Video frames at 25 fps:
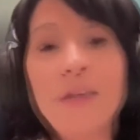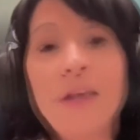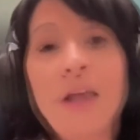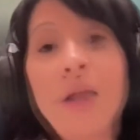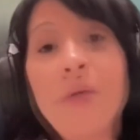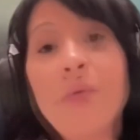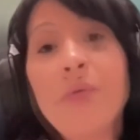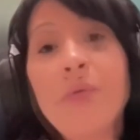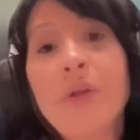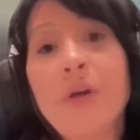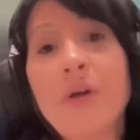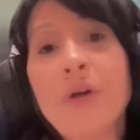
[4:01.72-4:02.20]

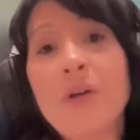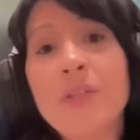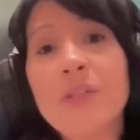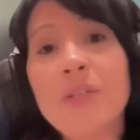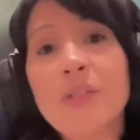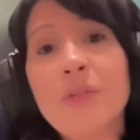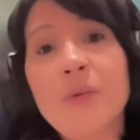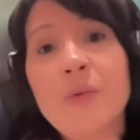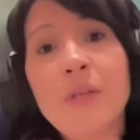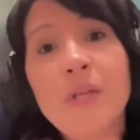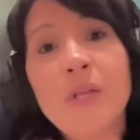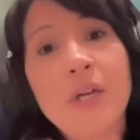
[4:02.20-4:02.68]
I would
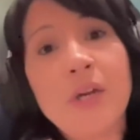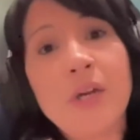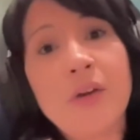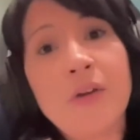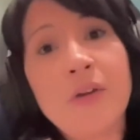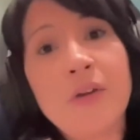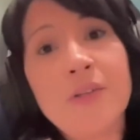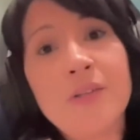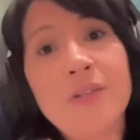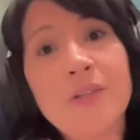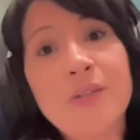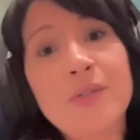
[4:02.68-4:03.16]
also
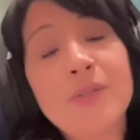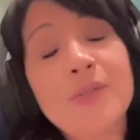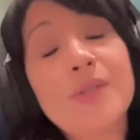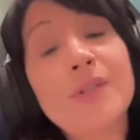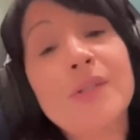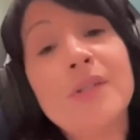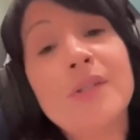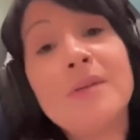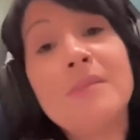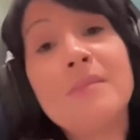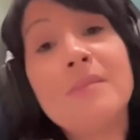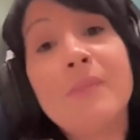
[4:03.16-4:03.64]
encourage you
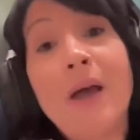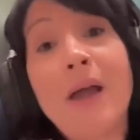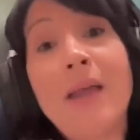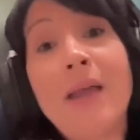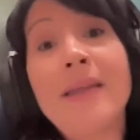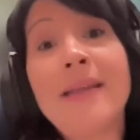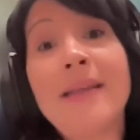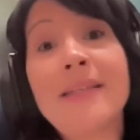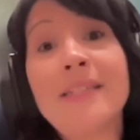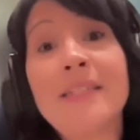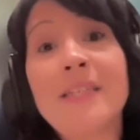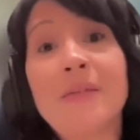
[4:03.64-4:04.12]
to
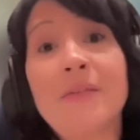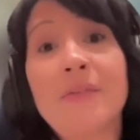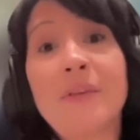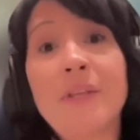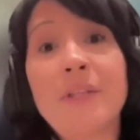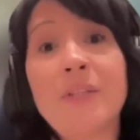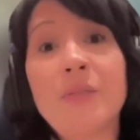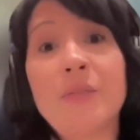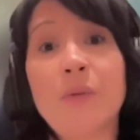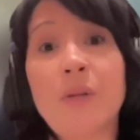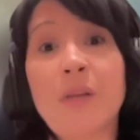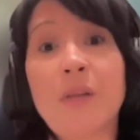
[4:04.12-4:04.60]
combine activities